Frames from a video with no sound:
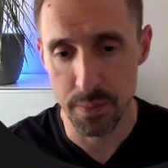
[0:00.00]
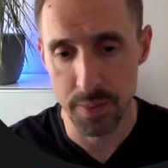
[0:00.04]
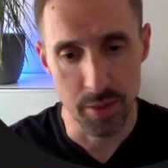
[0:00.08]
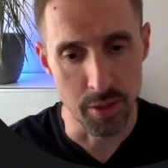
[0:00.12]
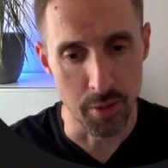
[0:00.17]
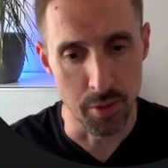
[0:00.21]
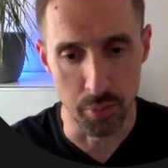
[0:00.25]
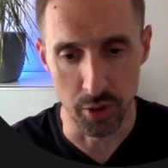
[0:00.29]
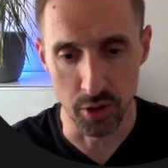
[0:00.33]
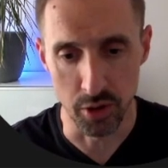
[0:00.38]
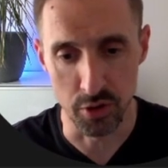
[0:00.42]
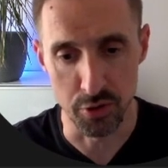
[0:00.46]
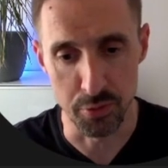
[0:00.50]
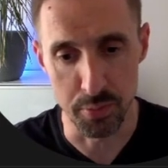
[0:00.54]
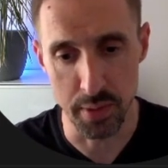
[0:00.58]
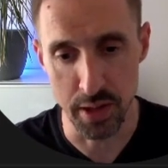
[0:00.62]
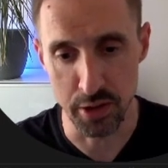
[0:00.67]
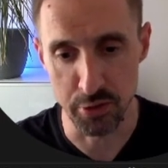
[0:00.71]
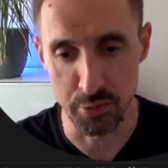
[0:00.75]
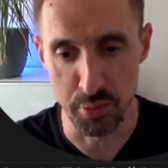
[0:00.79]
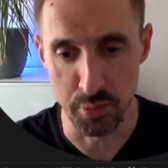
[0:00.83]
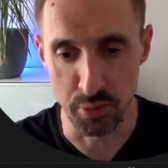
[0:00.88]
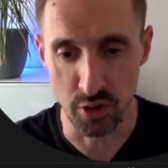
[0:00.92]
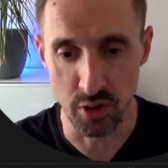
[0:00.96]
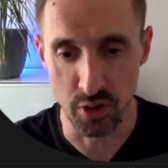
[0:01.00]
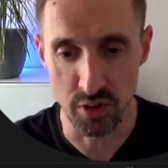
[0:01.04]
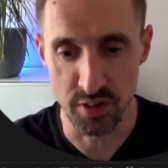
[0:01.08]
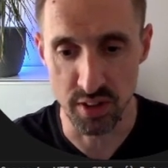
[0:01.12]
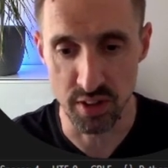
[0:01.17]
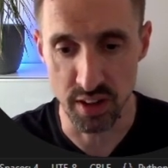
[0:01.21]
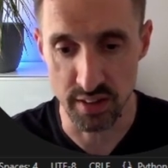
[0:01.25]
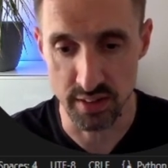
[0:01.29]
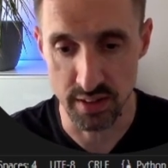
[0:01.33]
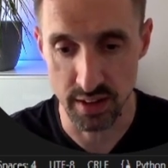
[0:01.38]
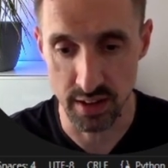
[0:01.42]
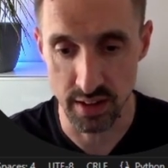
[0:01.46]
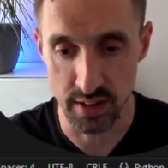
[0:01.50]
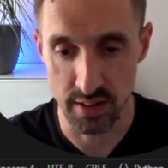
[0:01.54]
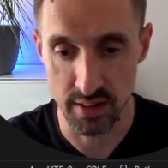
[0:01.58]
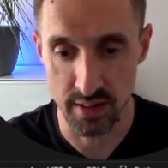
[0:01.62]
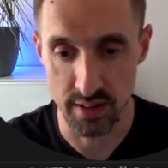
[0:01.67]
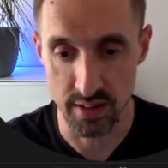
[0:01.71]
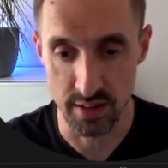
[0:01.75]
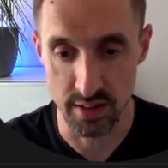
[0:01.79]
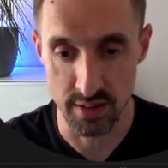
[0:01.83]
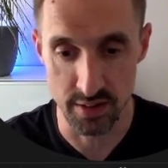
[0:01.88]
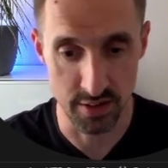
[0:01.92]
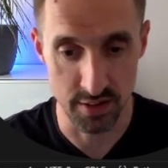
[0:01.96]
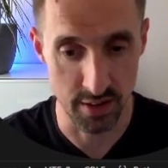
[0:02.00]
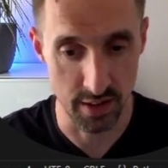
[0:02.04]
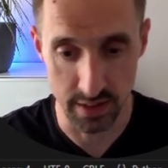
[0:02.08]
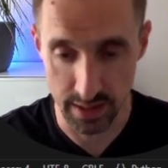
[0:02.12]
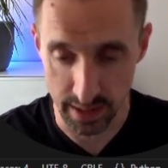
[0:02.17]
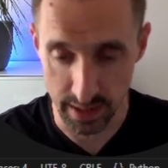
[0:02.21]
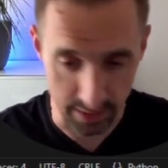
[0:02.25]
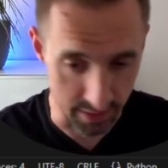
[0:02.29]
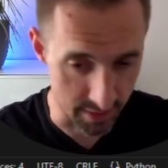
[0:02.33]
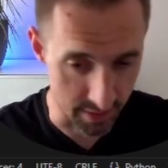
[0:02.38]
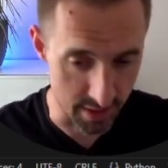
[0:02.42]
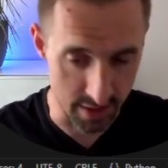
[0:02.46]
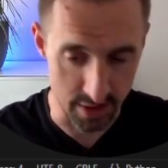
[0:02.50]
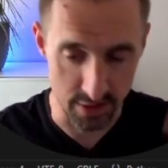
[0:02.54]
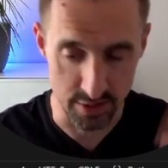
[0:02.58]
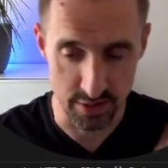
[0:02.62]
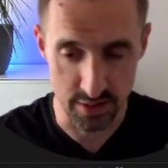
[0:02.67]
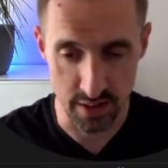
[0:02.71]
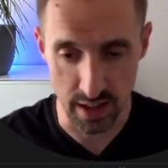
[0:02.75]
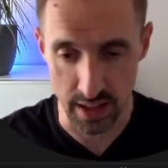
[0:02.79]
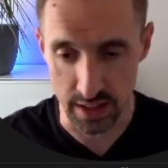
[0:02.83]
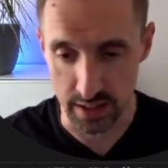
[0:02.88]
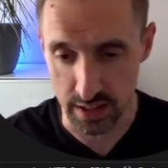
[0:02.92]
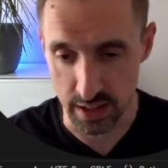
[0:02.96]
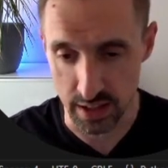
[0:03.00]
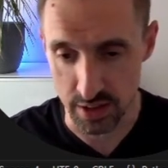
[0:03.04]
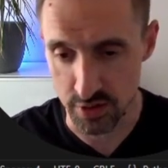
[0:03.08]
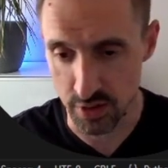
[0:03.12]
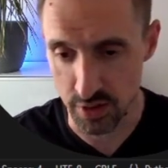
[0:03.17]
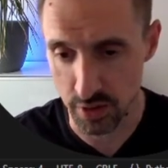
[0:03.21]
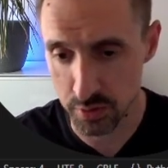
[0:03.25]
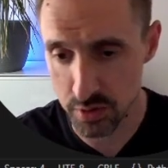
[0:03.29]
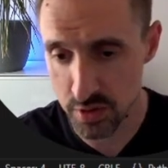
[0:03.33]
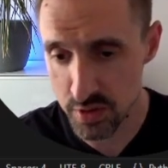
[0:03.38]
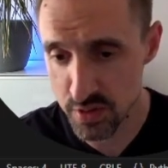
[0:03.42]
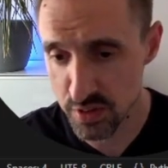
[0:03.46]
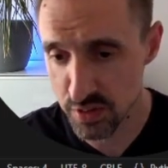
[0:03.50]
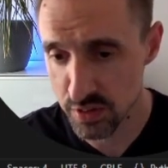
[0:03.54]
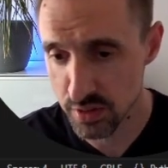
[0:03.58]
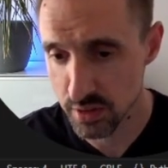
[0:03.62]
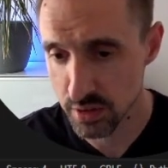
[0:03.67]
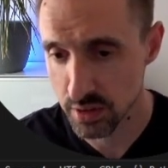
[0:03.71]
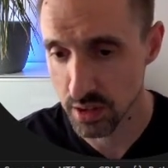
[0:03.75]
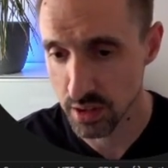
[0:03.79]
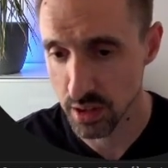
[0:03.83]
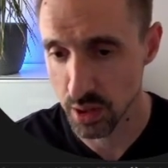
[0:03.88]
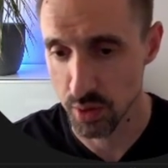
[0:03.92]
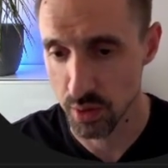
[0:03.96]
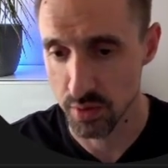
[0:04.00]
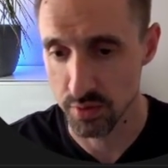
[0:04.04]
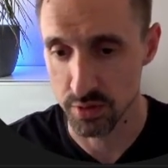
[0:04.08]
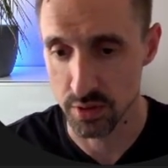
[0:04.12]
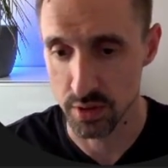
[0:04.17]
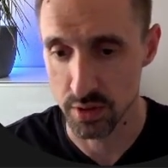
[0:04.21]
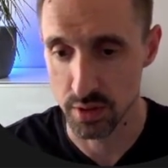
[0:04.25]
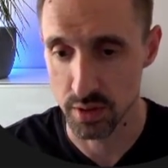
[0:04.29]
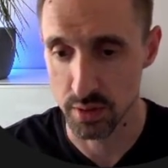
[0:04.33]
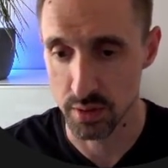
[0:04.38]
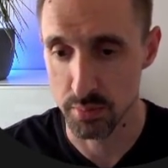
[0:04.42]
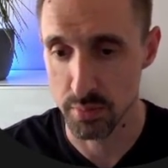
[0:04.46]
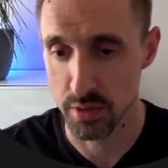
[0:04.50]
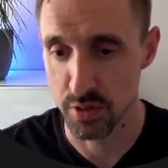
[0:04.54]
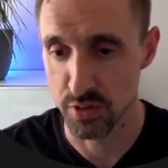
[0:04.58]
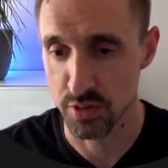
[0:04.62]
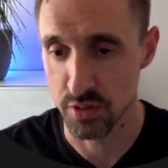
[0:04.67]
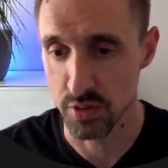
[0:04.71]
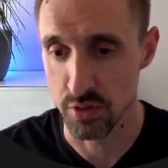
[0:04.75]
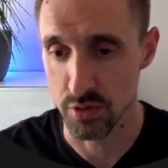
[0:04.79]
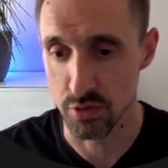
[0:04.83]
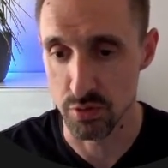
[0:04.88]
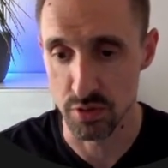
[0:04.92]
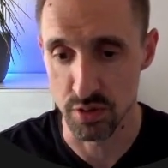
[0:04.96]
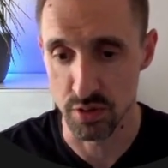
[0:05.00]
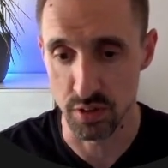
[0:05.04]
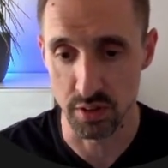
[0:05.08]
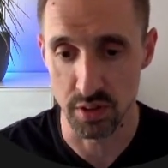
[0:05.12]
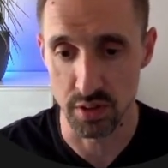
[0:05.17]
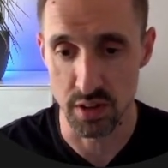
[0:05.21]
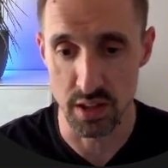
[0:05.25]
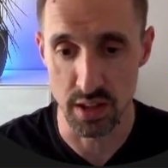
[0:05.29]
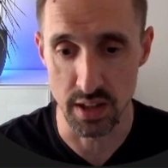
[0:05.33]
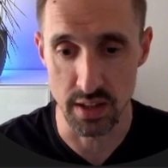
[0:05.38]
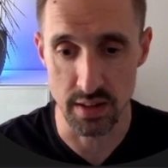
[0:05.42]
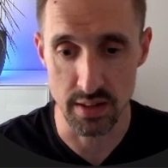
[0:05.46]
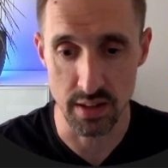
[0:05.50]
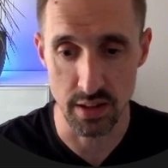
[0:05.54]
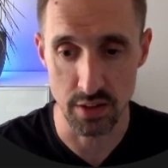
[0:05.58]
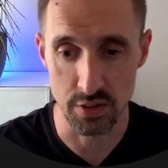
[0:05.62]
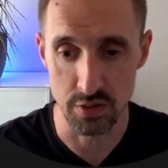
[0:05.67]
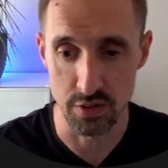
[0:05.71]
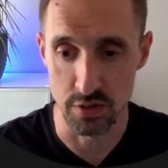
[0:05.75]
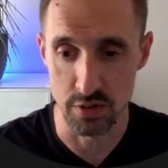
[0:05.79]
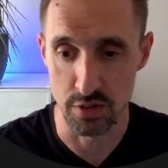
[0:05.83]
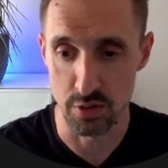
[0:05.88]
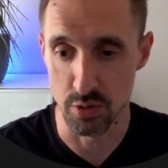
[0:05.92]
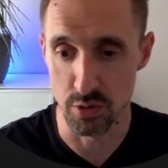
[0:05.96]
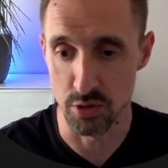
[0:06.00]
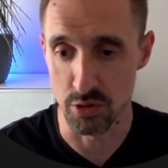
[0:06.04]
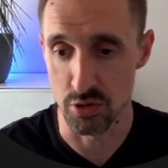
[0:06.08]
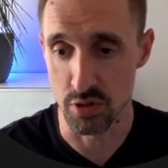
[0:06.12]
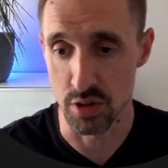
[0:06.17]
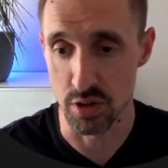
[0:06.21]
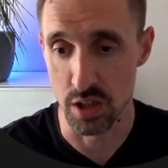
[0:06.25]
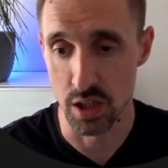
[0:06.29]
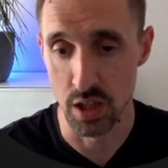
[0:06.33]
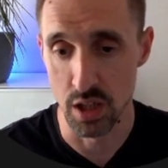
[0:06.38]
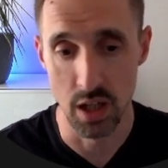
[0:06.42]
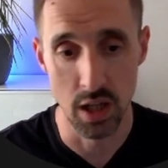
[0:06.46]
The model's maximum context length is 8k tokens. However, the message resulted in 8,200.